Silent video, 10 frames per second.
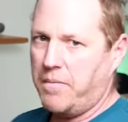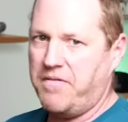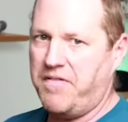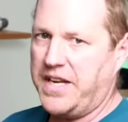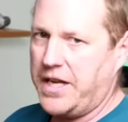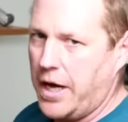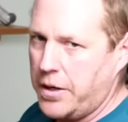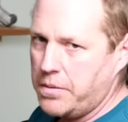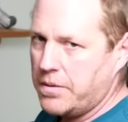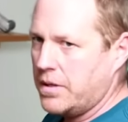on
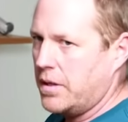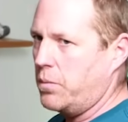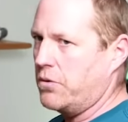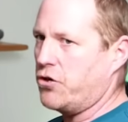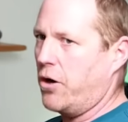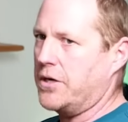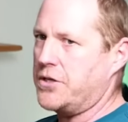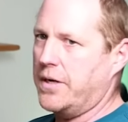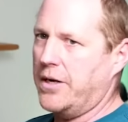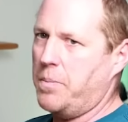video. We'll try and
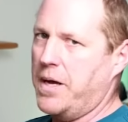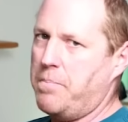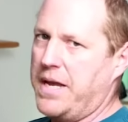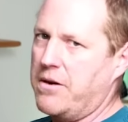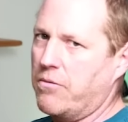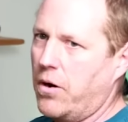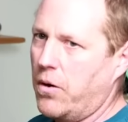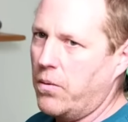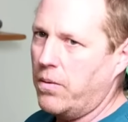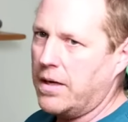do a little bit of
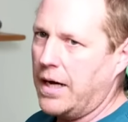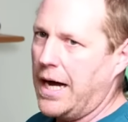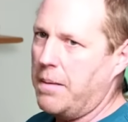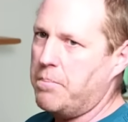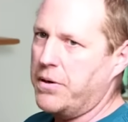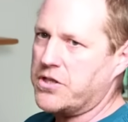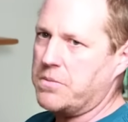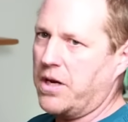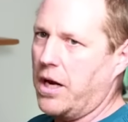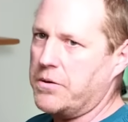B-roll, put
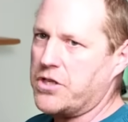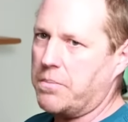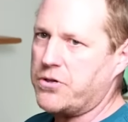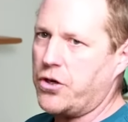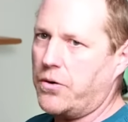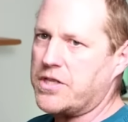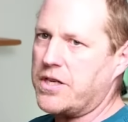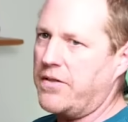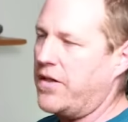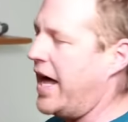some close-up
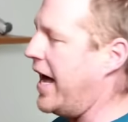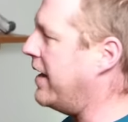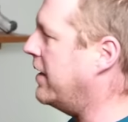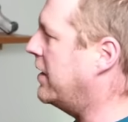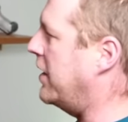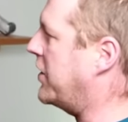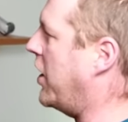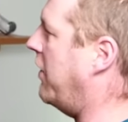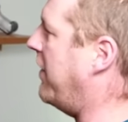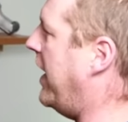shots in there and
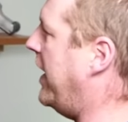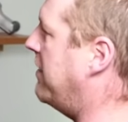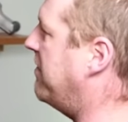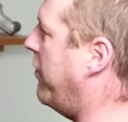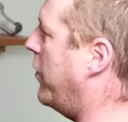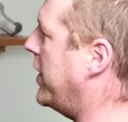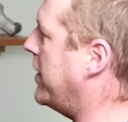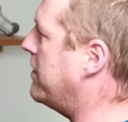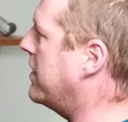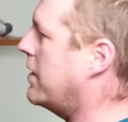cut that in for
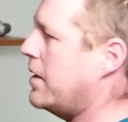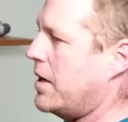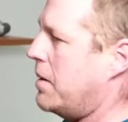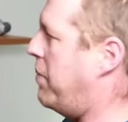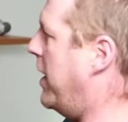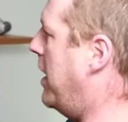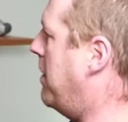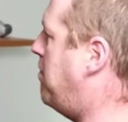you. But